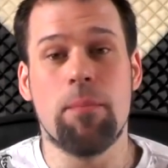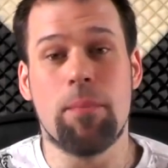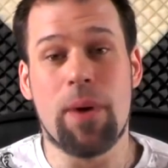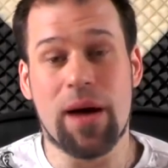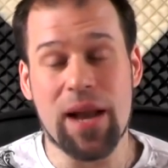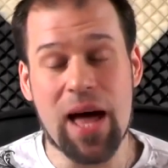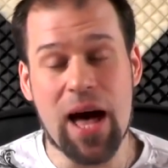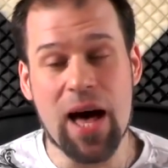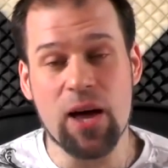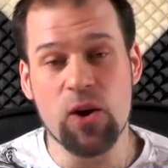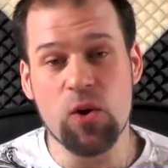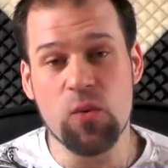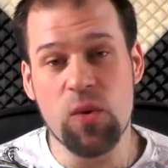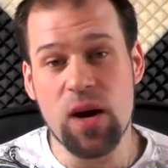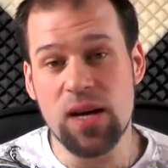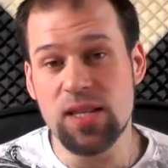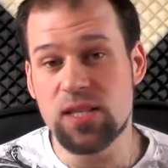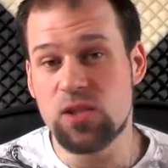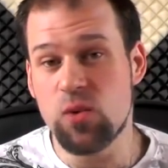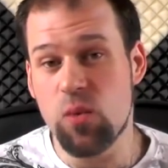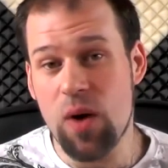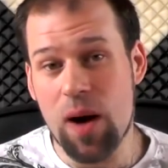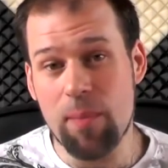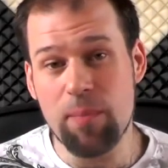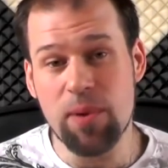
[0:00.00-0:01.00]
But
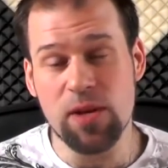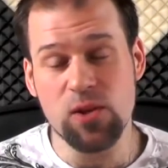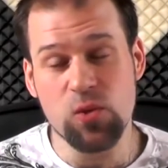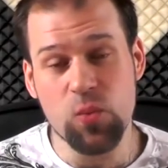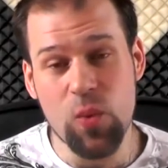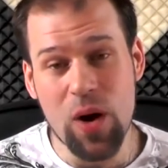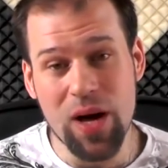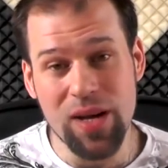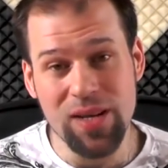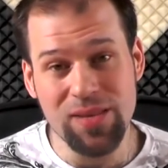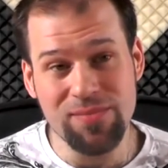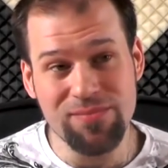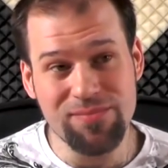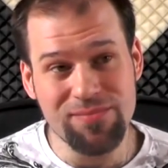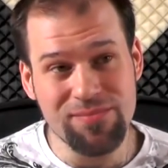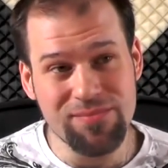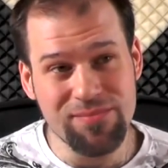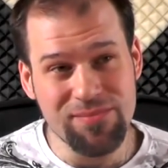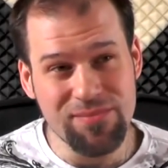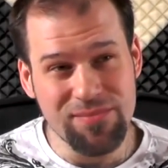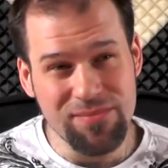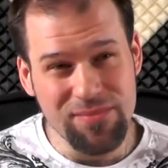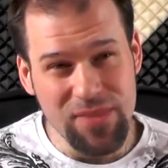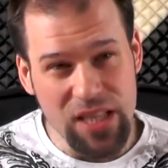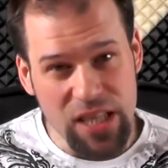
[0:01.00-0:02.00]
otherwise, the OnePlus One
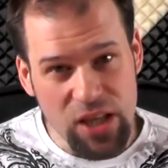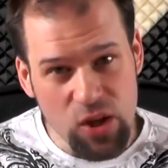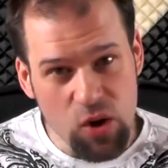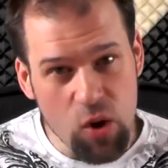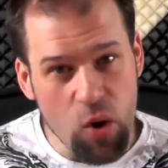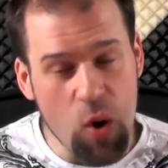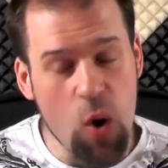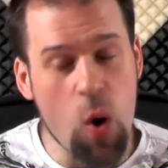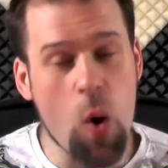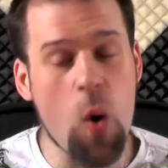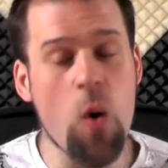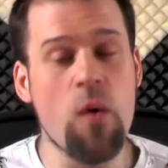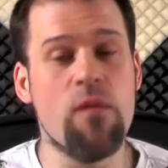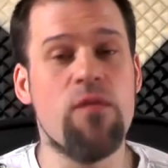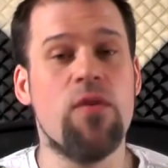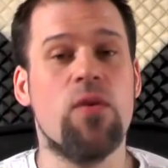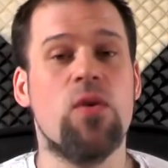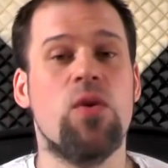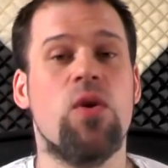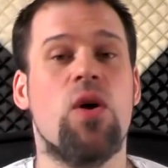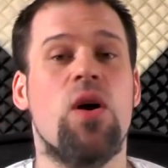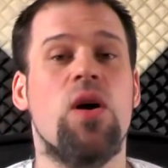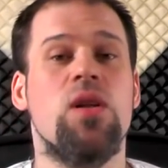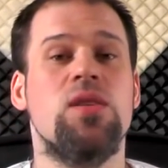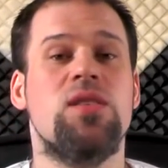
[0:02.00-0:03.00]
in
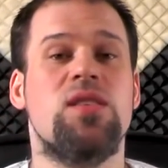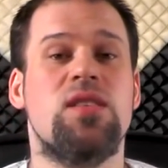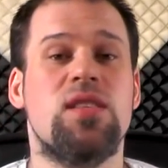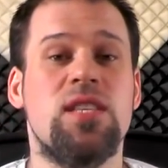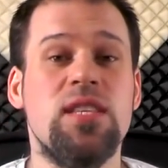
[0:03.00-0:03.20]
overall